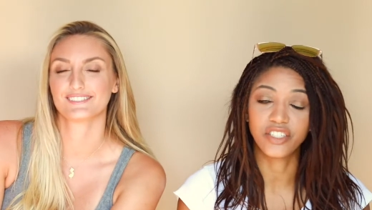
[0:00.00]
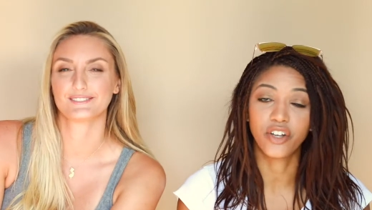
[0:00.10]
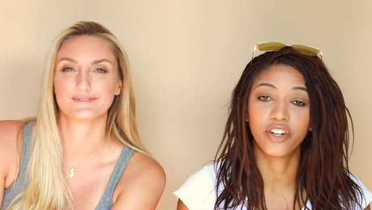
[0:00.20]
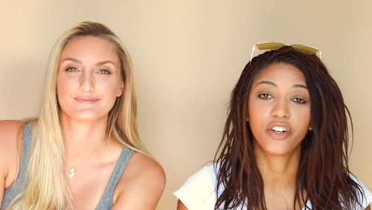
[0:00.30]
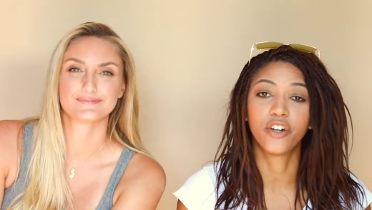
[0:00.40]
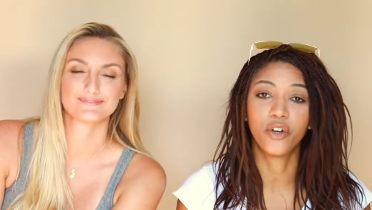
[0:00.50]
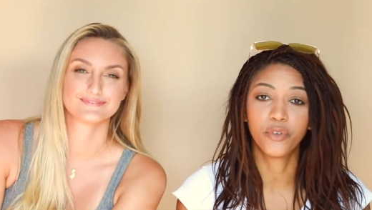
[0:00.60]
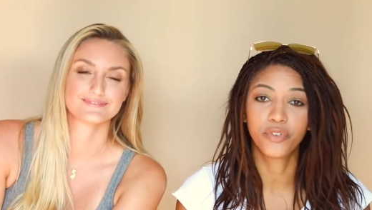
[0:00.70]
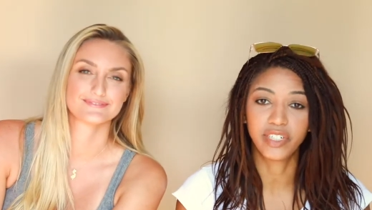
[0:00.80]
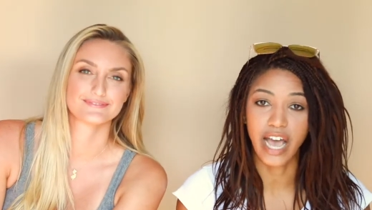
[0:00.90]
Speaker 1: has started her
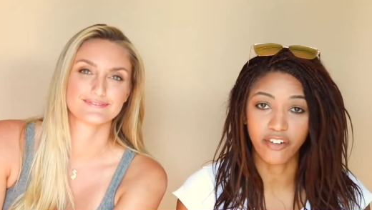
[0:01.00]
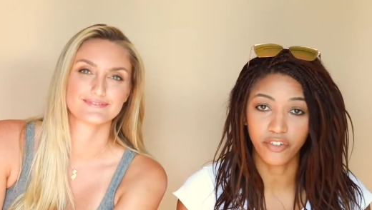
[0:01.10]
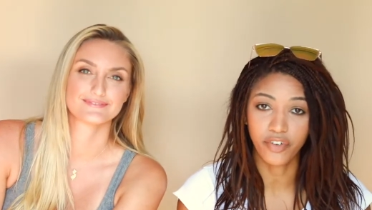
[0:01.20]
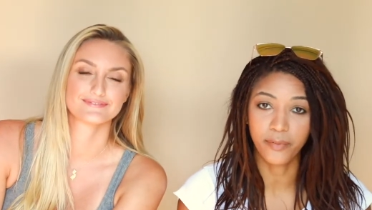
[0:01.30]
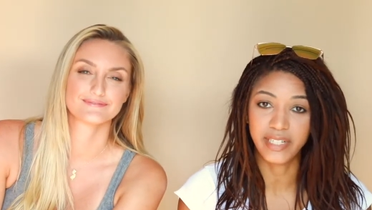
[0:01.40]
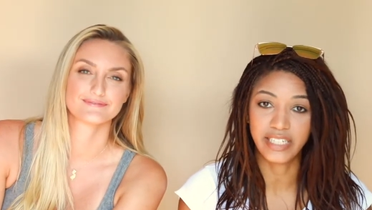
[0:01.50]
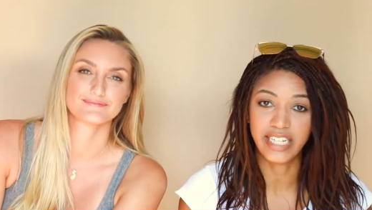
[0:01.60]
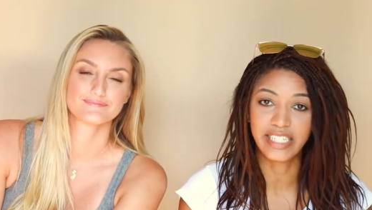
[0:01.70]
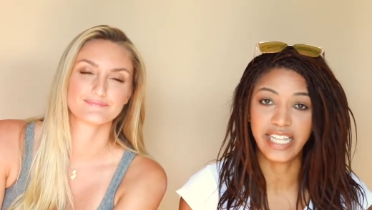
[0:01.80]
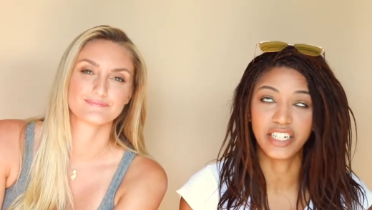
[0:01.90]
own photography
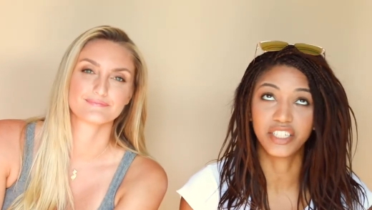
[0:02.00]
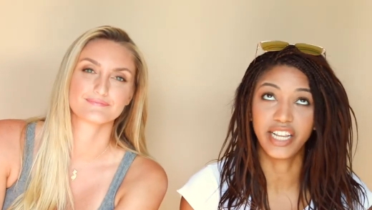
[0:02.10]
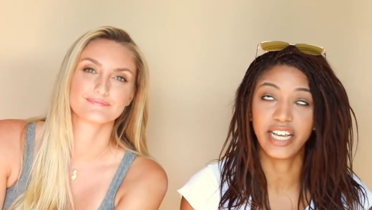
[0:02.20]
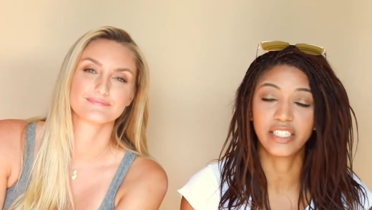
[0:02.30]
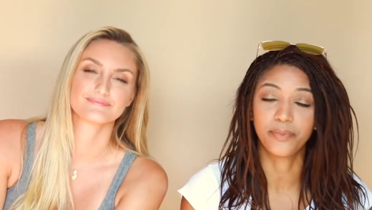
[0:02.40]
business that she